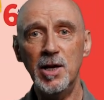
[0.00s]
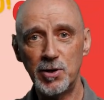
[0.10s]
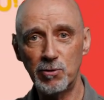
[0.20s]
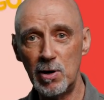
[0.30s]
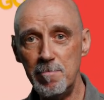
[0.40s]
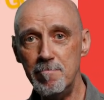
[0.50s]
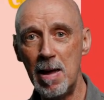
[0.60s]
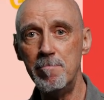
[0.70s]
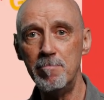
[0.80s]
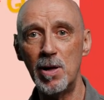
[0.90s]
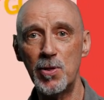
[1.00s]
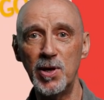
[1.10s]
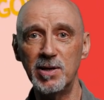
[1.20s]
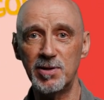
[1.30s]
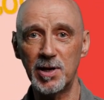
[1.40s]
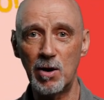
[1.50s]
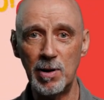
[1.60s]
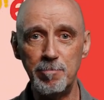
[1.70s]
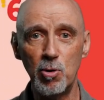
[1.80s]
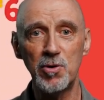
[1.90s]
to remember things that are
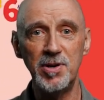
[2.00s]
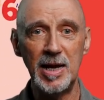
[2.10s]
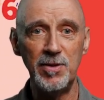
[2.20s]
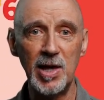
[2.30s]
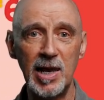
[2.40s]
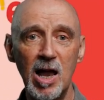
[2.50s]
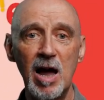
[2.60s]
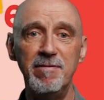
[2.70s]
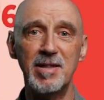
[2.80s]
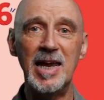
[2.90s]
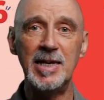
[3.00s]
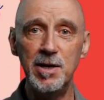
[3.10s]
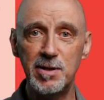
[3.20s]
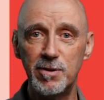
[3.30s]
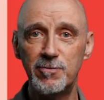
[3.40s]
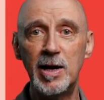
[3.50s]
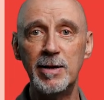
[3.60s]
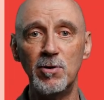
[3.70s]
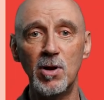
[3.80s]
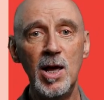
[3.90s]
important in their lives and in
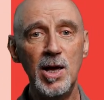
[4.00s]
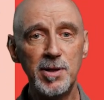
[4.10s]
survival.